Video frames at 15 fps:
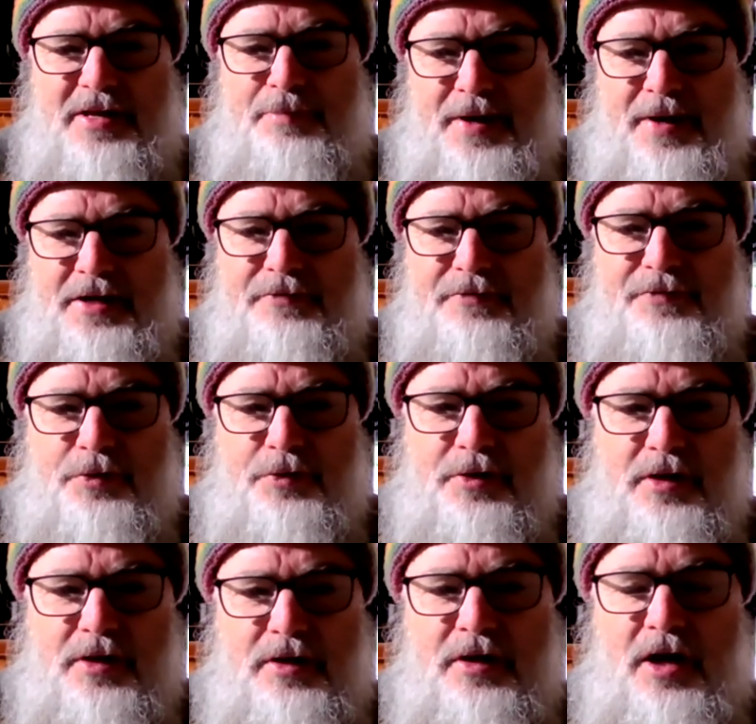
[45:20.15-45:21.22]
be
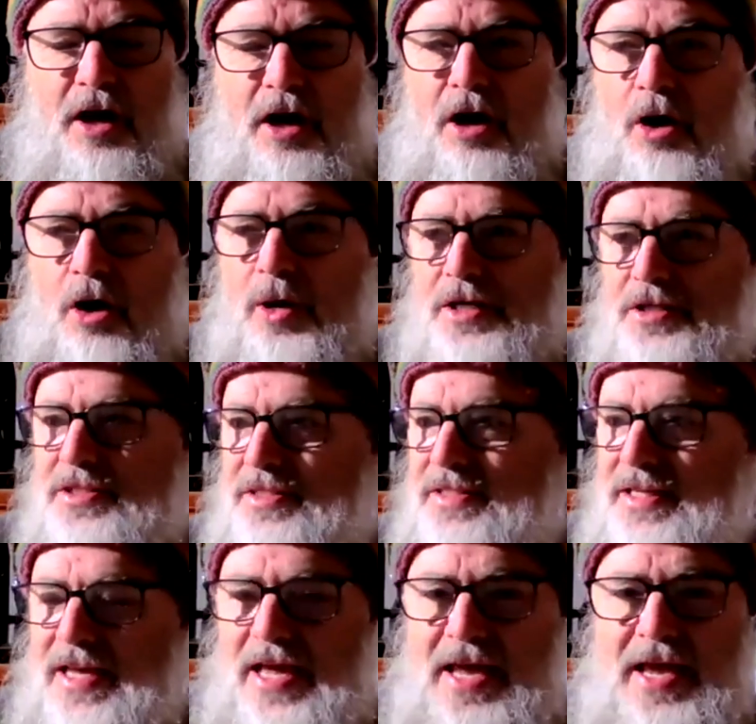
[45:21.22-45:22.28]
painful. Oh, I
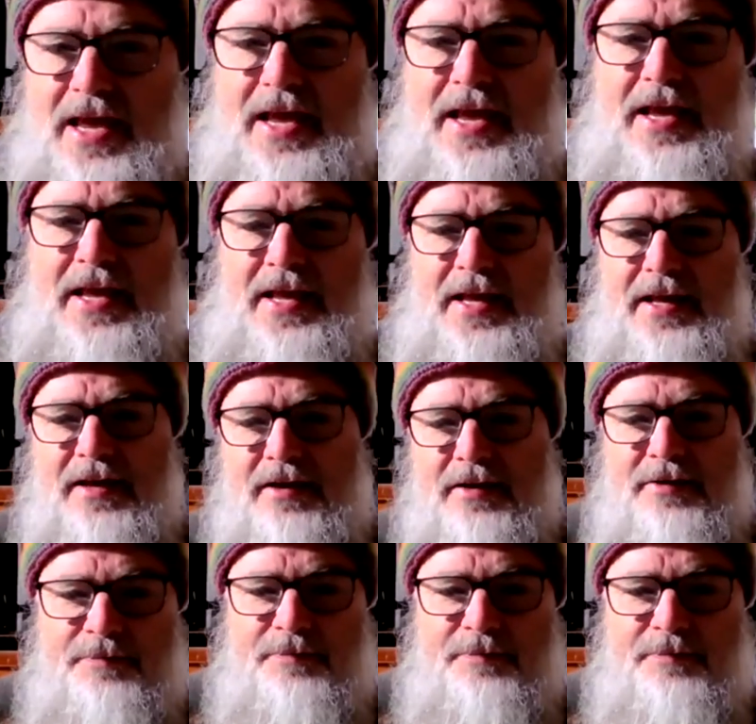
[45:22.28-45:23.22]
see.